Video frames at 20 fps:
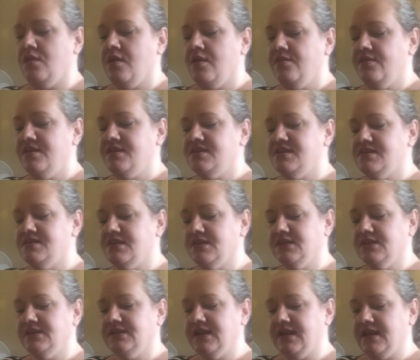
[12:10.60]
this is the
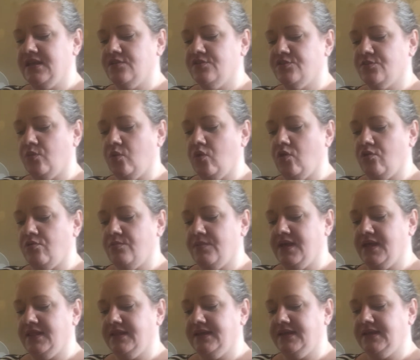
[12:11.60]
Laneige
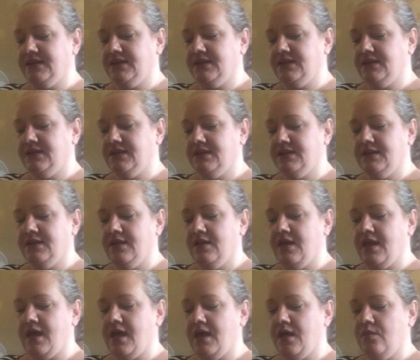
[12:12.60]
Watermelon
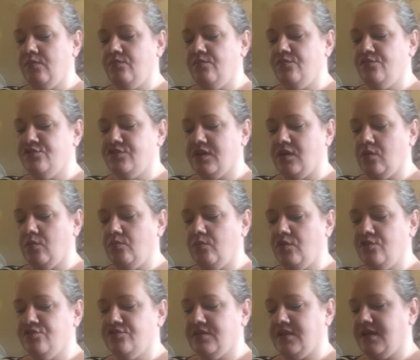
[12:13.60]
gel
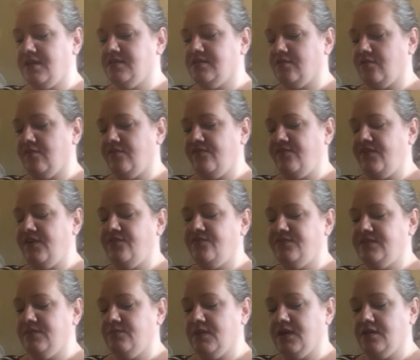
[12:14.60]
moisturiser,
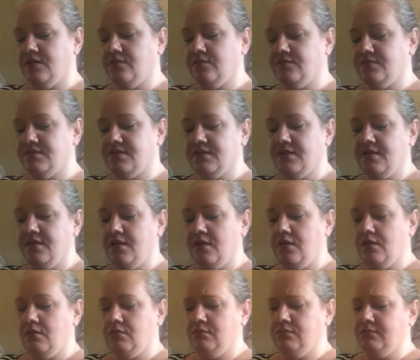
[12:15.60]
50 mils.
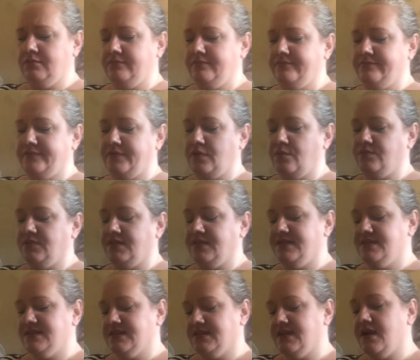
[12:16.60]
A couple of
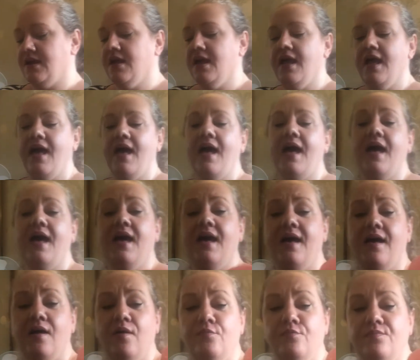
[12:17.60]
lids in there.
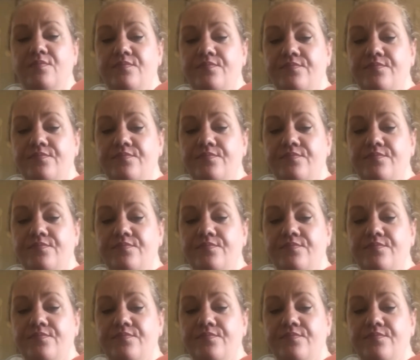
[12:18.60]
I